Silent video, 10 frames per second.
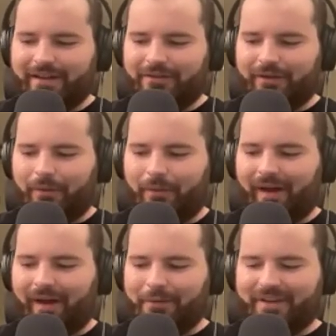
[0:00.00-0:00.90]
So
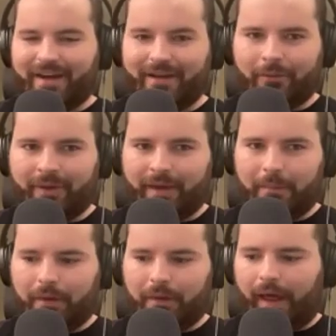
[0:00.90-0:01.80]
I was kind of going
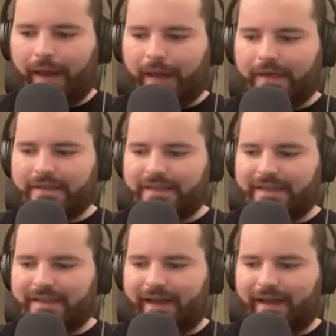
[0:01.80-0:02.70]
in blind.
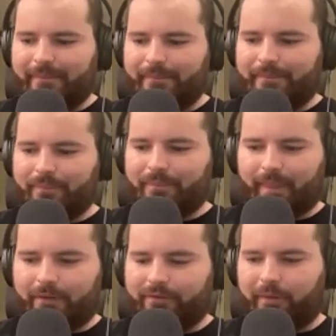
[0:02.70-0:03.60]
Um,
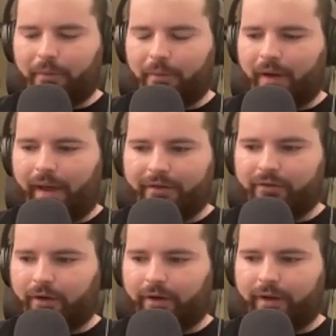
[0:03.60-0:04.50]
so I
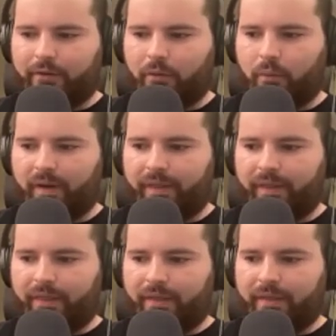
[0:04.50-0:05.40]
started
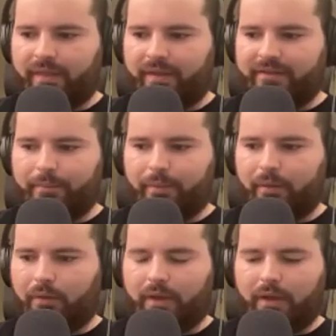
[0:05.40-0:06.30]
with the
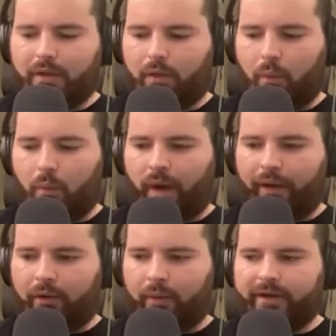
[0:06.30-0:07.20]
simple,
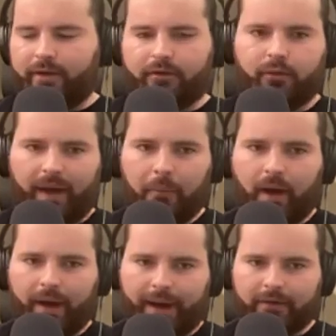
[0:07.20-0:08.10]
what questions do I
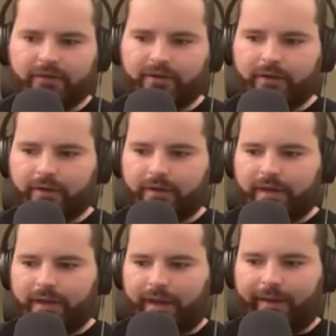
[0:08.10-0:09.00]
want answered?
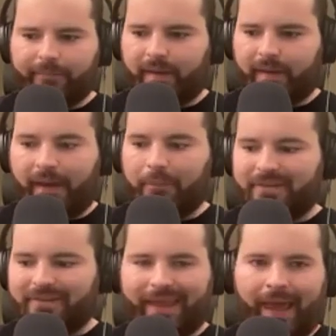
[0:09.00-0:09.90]
And that
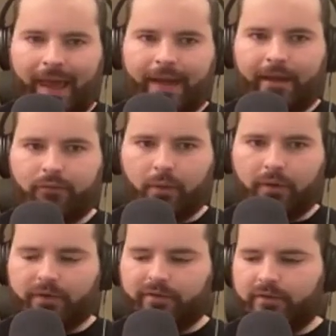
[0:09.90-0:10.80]
was the guiding
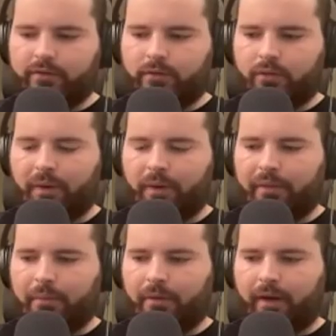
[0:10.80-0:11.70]
force throughout
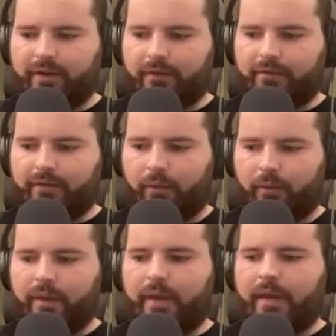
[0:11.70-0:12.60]
the process.
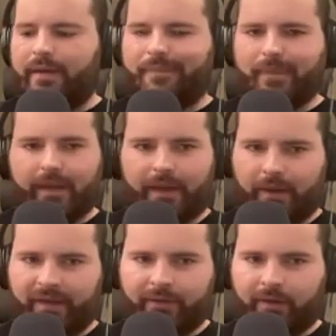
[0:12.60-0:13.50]
So
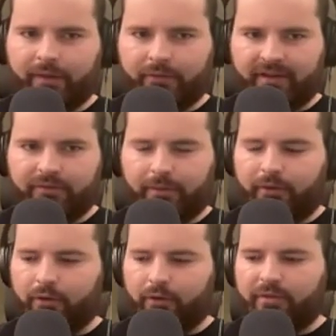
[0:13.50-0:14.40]
if you're on the Facebook
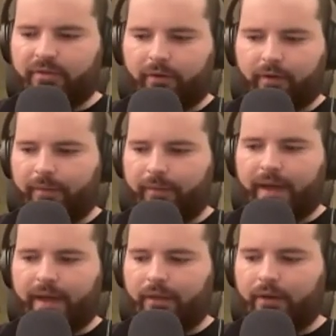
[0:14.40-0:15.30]
groups or
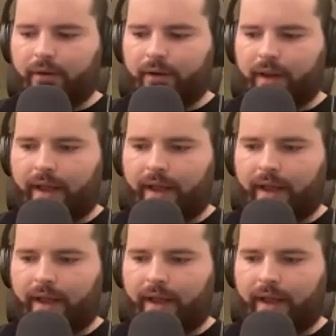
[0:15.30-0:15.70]
any other